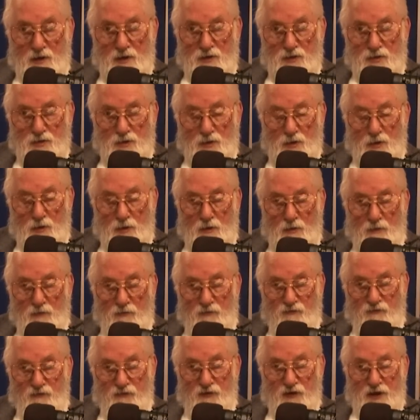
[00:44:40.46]
control
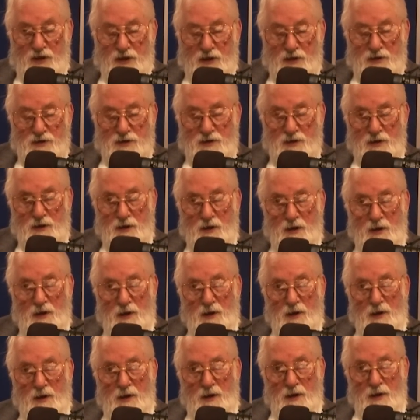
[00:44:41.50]
freaks,
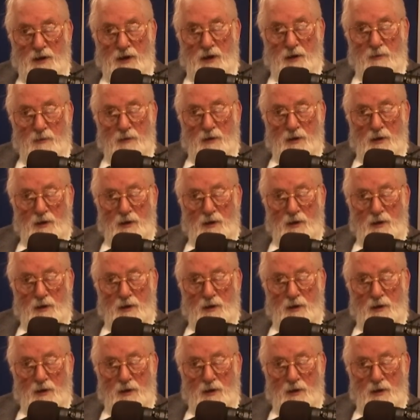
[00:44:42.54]
they were